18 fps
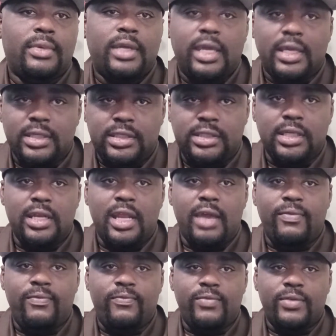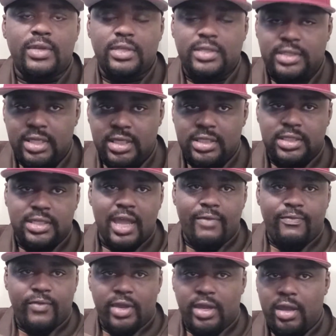can see
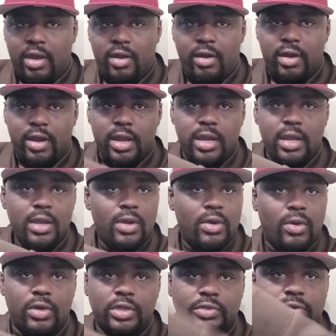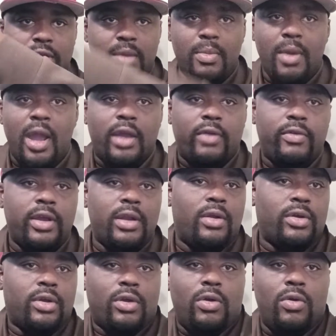Stephen Curry or Draymond
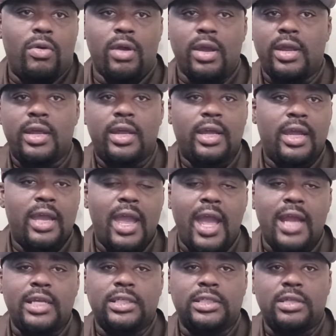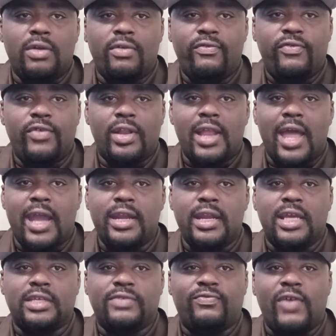Green on the court. I just don't feel like
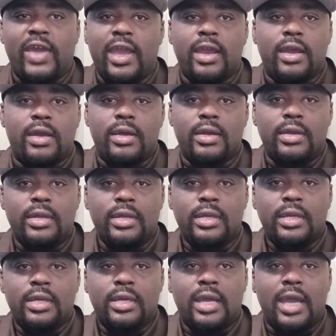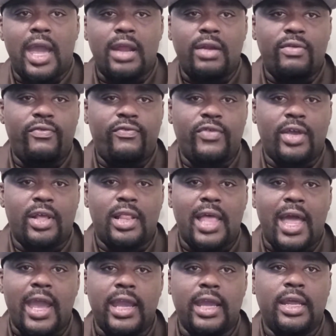that's fair. I don't feel
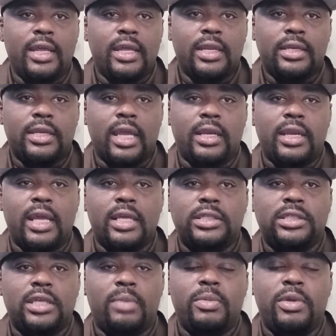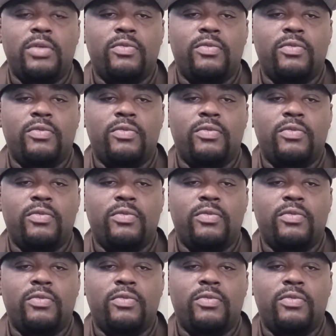like that they should